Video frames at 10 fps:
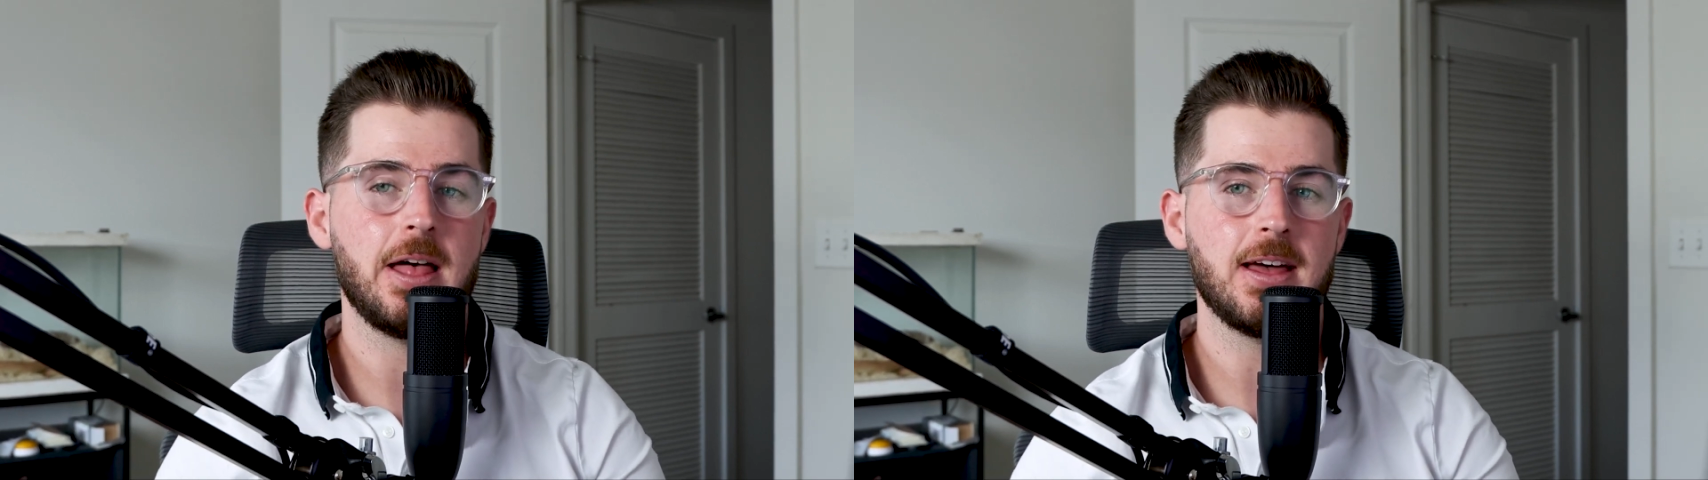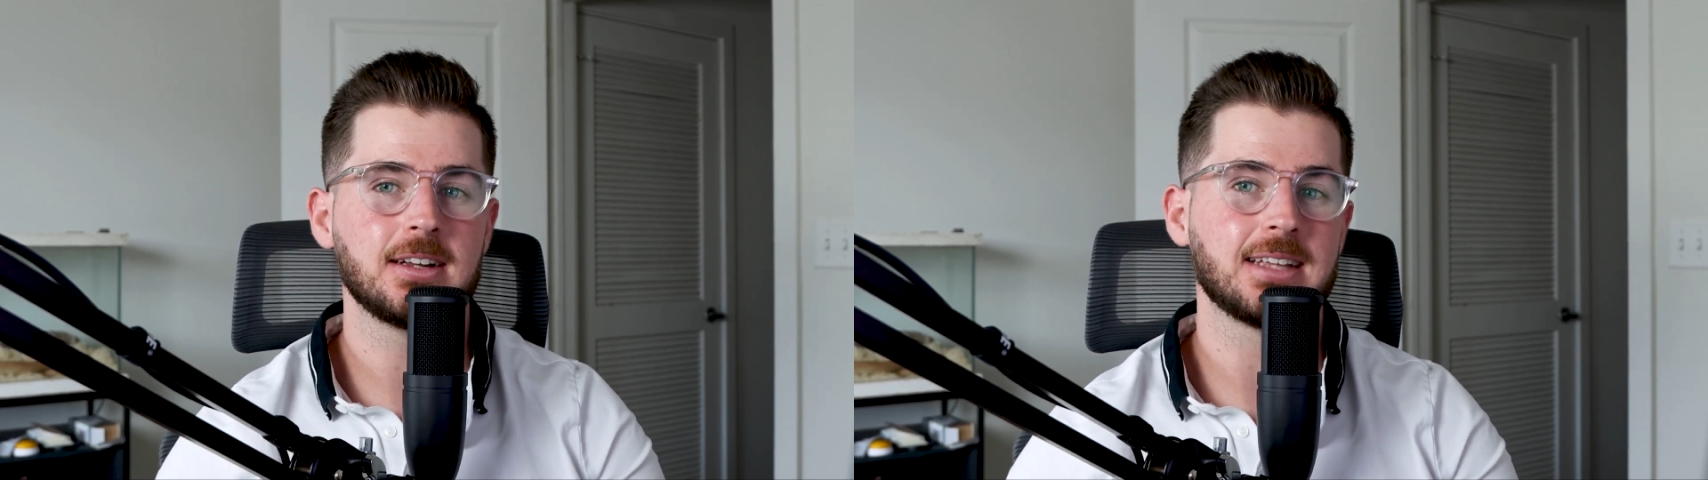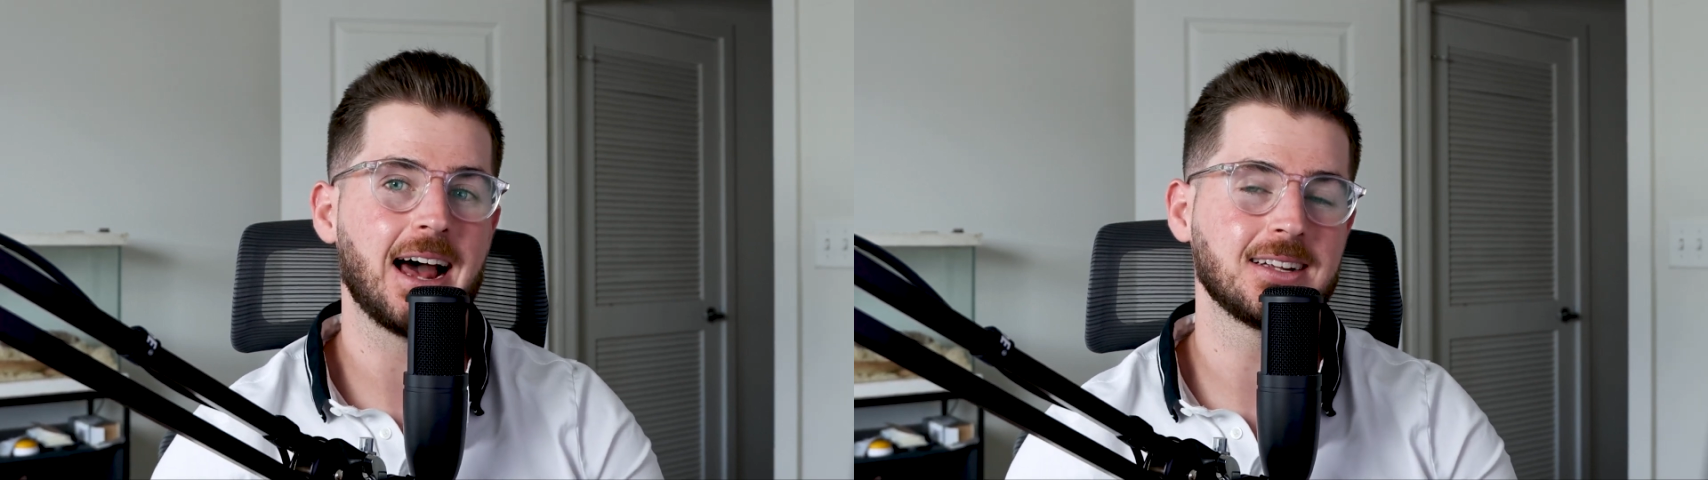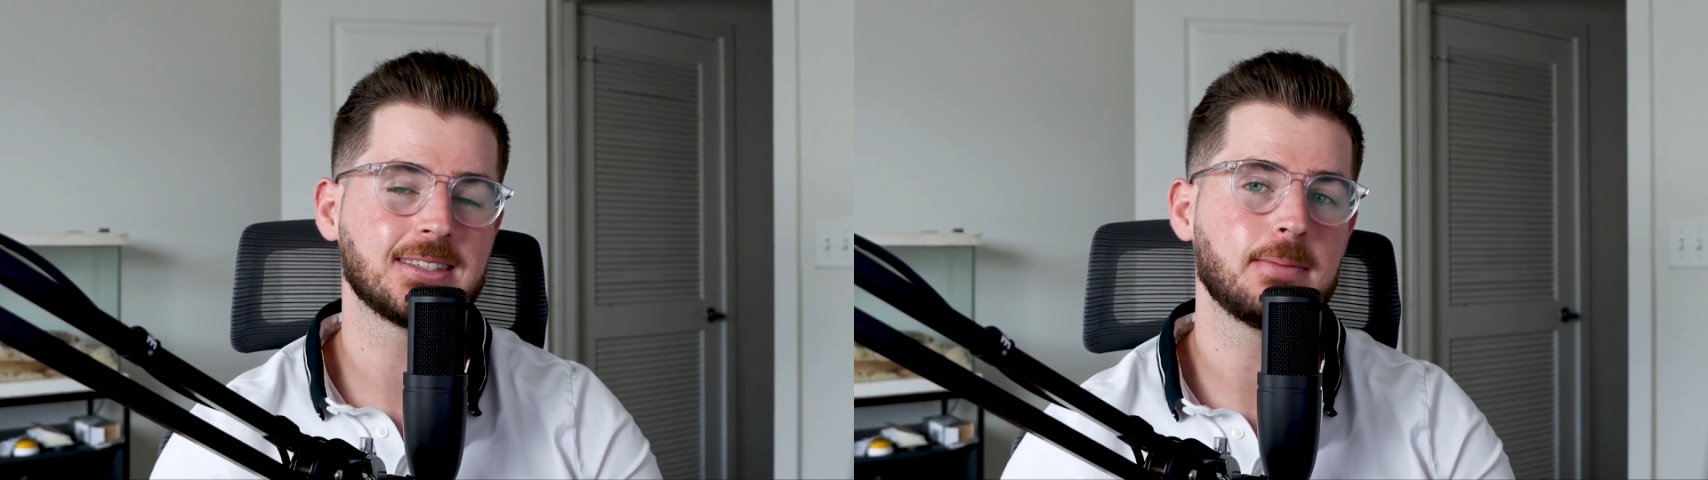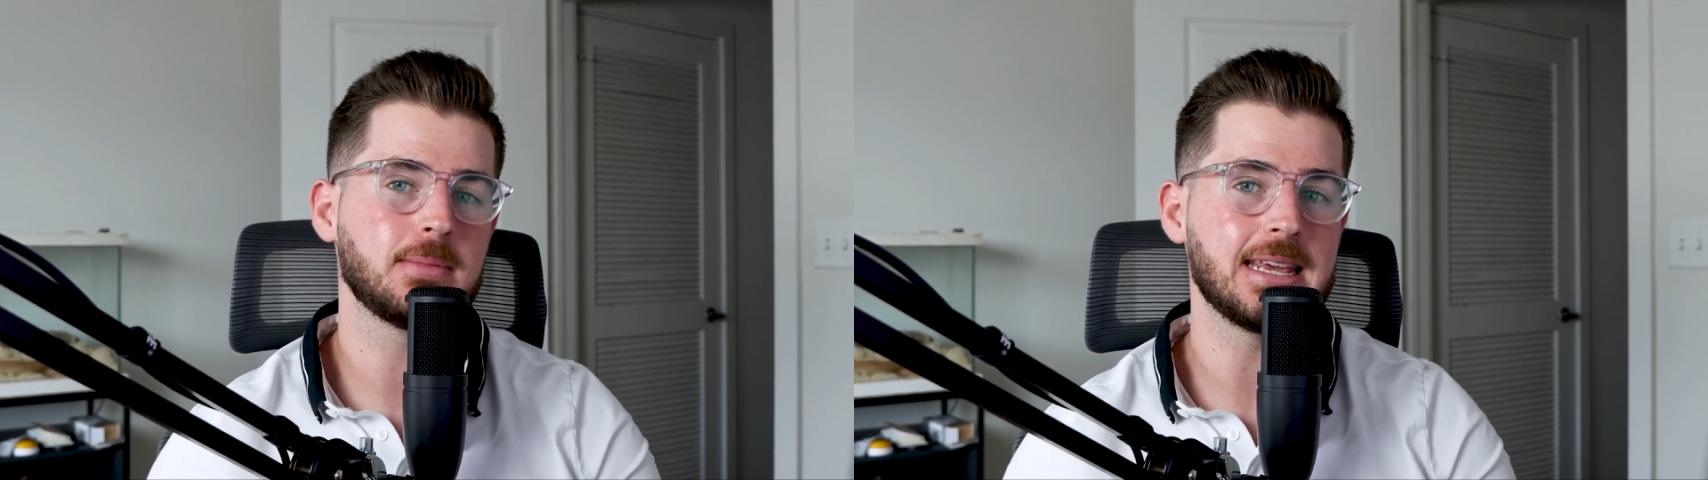and that is how to
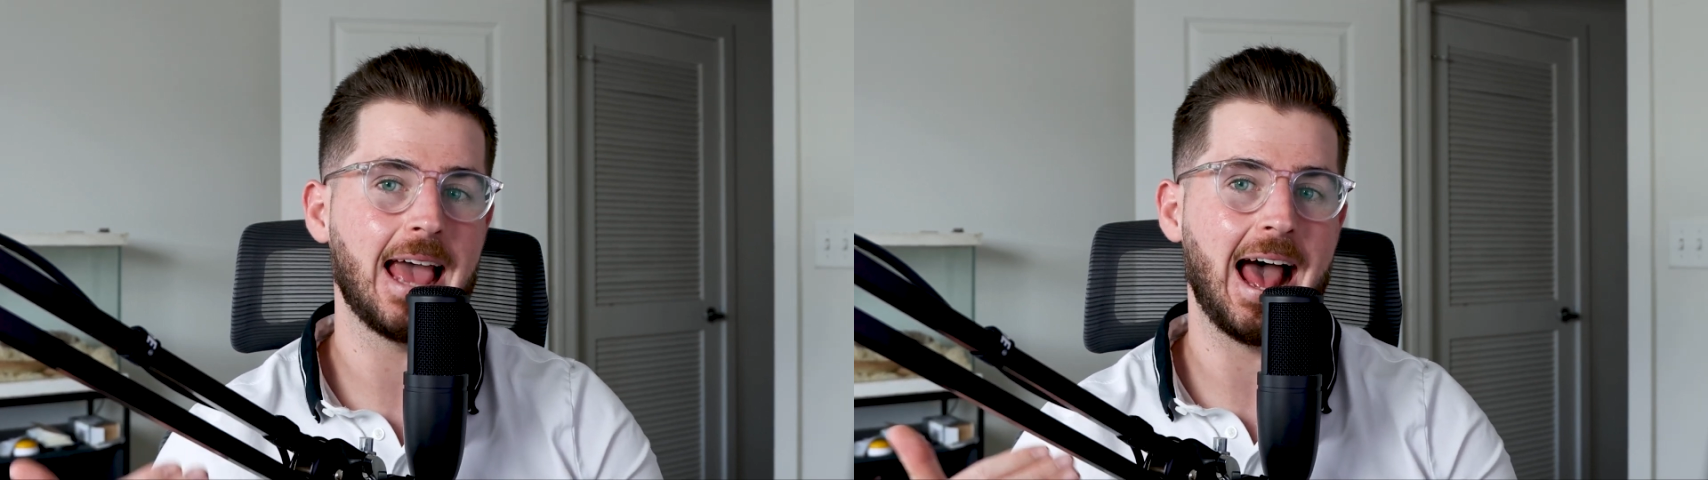set up the